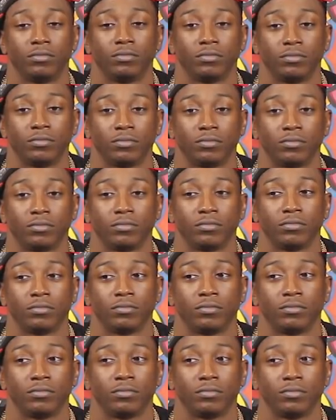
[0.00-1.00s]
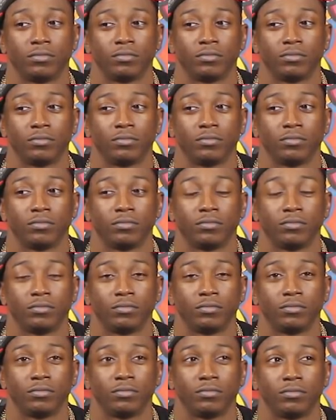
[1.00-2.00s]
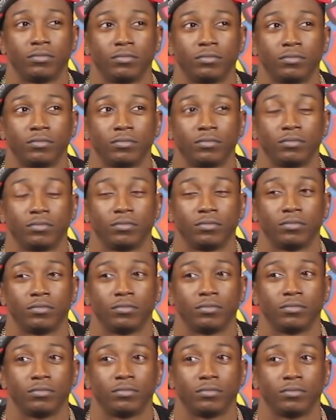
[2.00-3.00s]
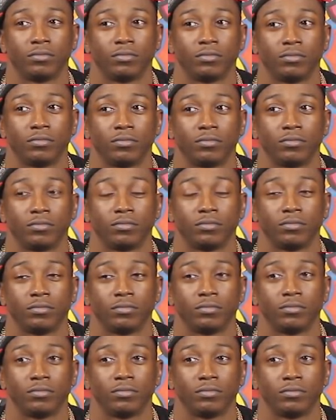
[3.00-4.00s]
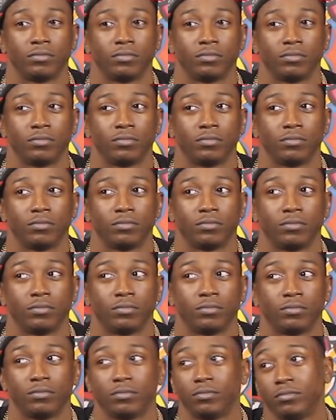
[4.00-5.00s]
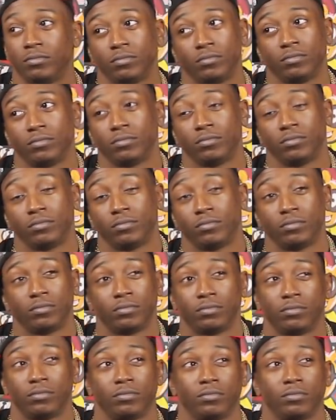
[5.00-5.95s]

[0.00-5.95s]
The person shown says nothing.